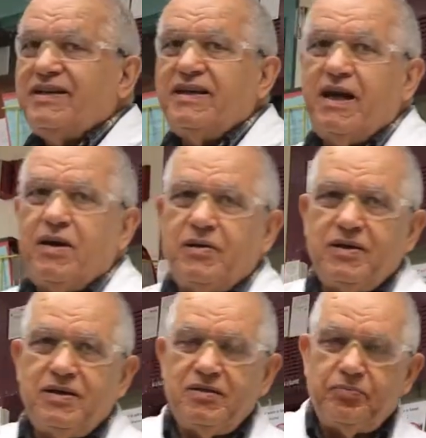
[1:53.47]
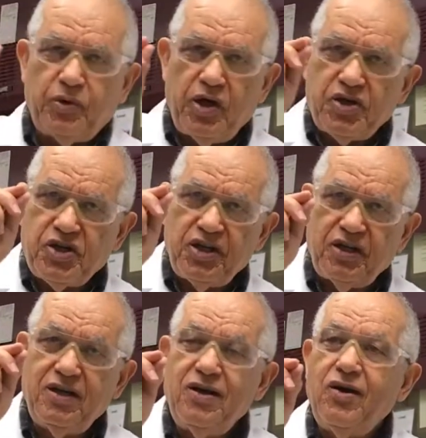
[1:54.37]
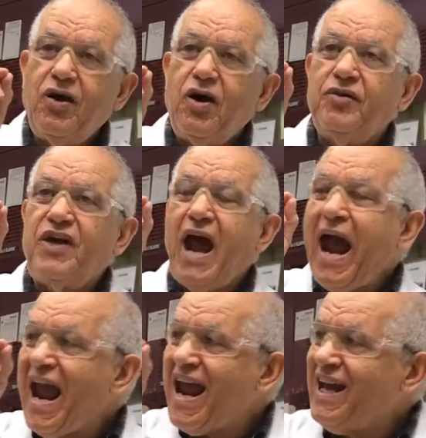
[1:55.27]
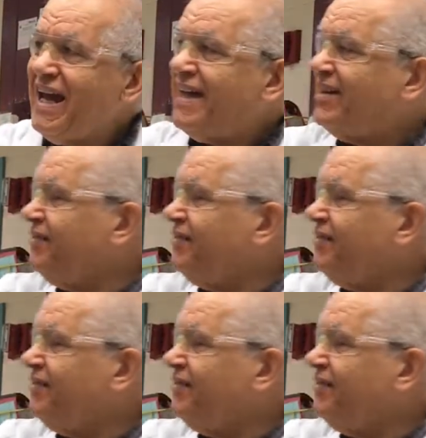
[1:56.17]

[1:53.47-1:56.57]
the pressure of air at